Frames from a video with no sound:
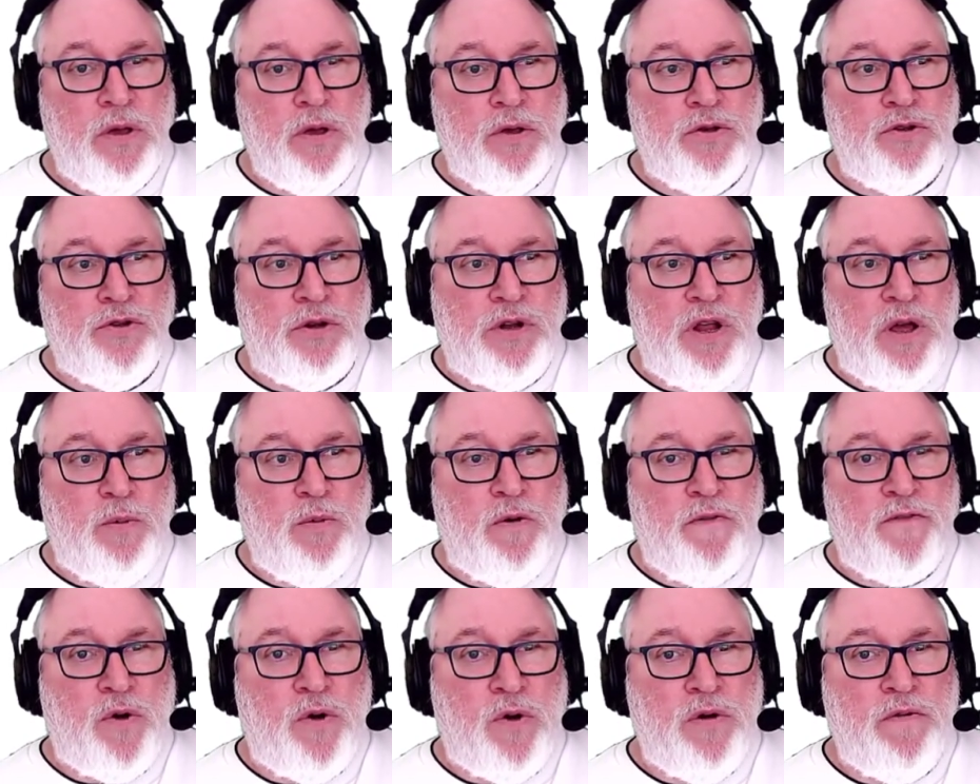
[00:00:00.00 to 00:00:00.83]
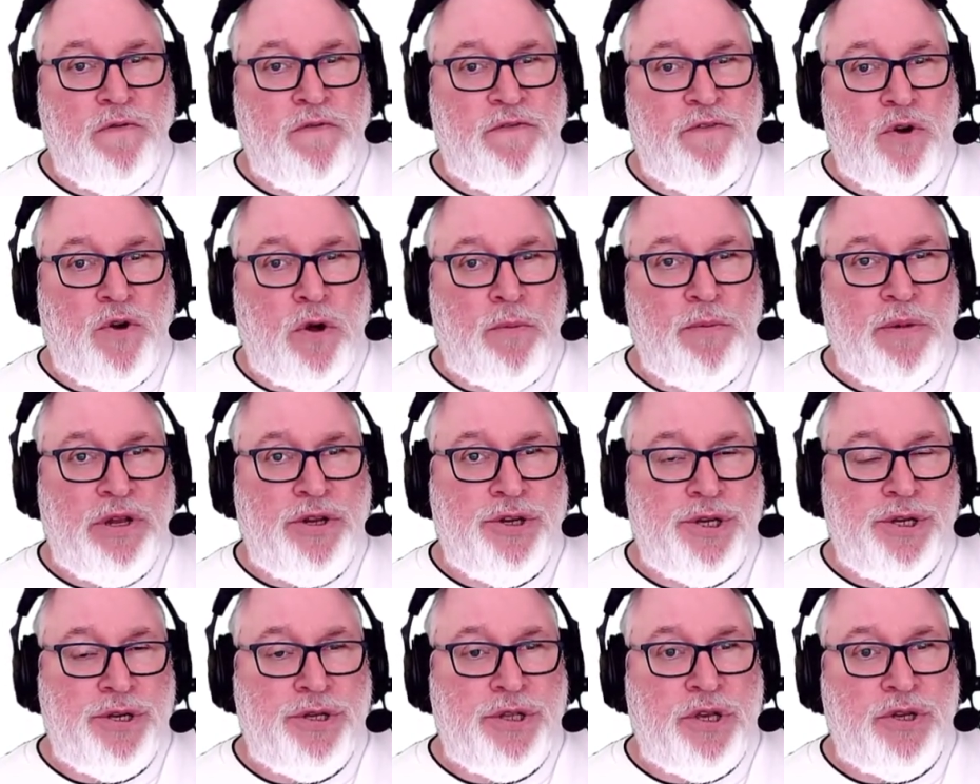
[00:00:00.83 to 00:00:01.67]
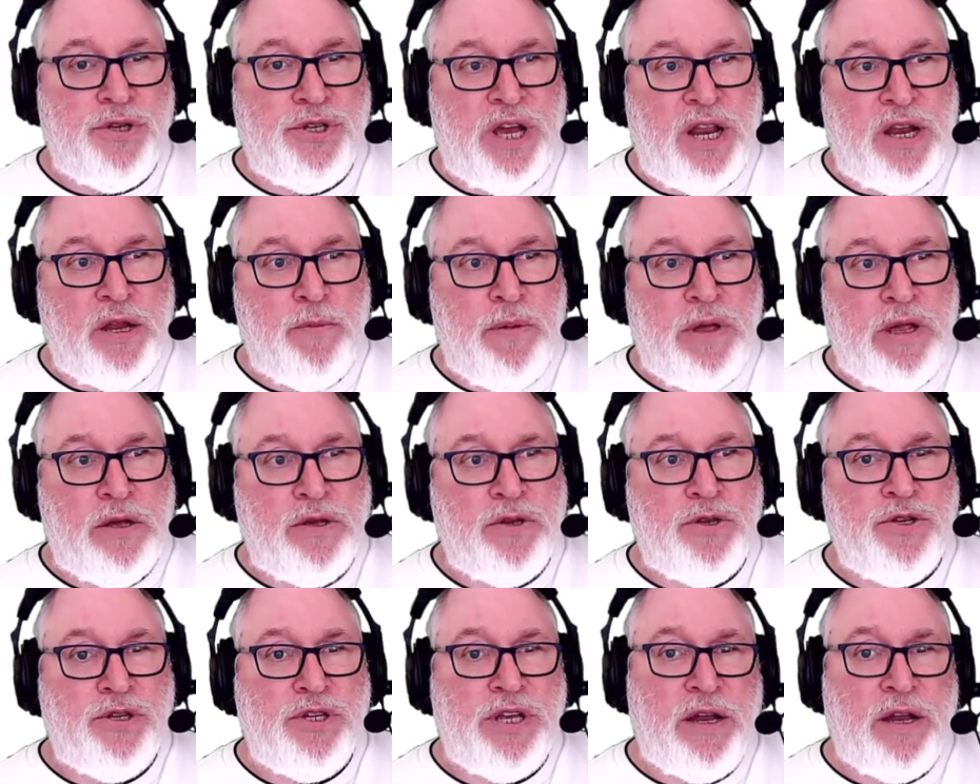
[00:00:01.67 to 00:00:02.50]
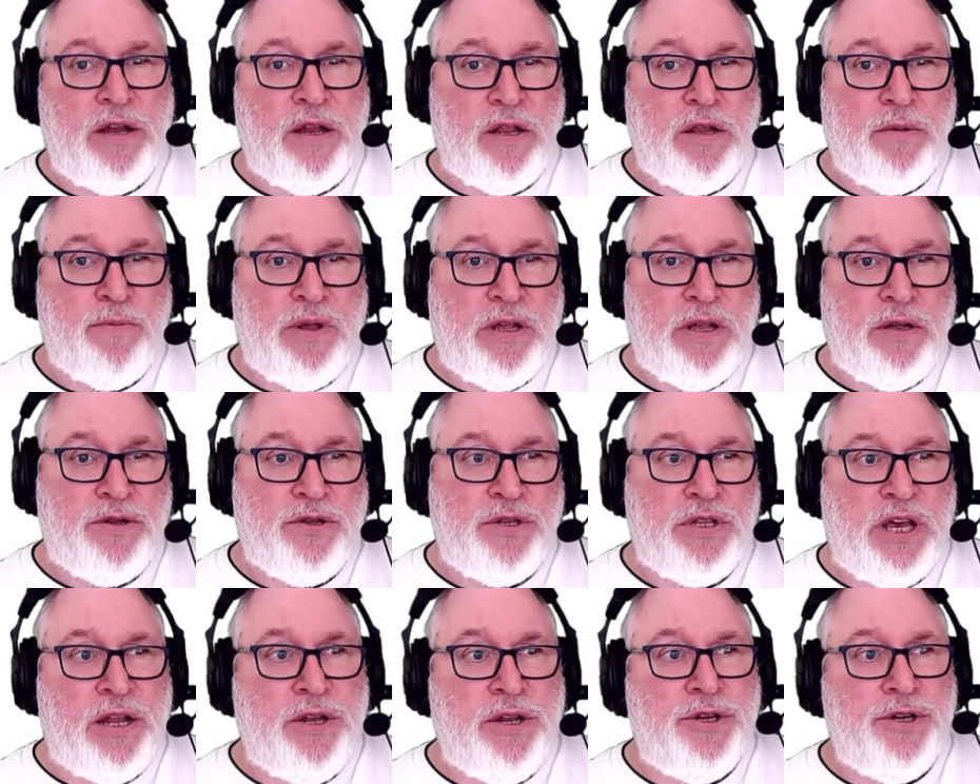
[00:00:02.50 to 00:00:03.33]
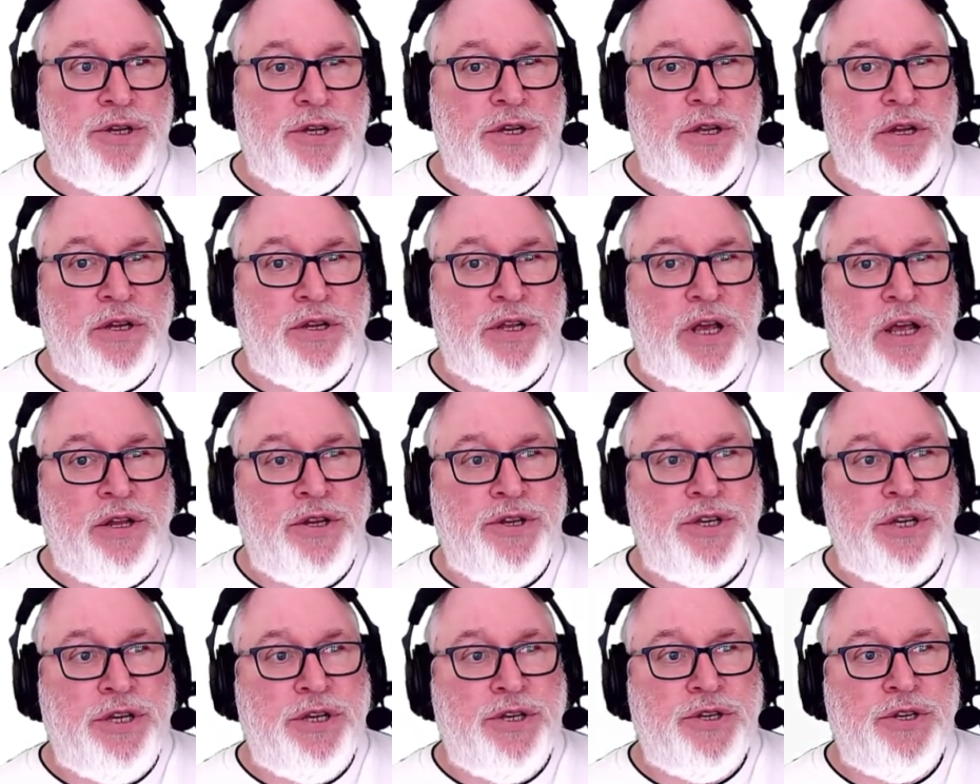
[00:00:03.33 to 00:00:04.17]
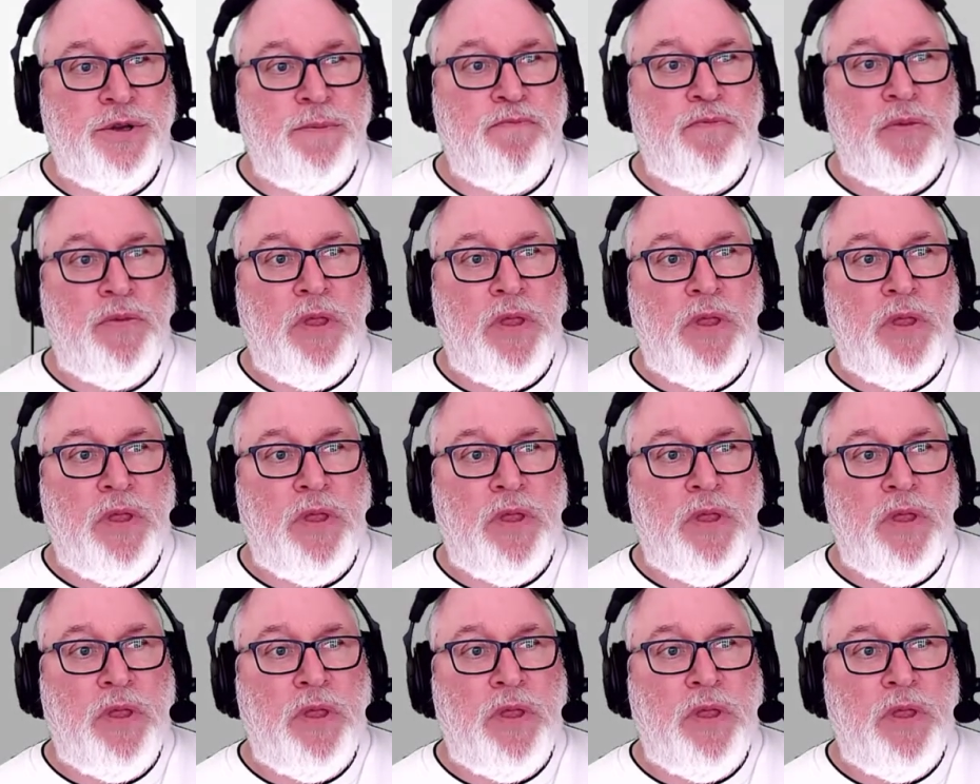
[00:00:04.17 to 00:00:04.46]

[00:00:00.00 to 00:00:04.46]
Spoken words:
So now we've gone from inches to centimetres, centimetres to inches.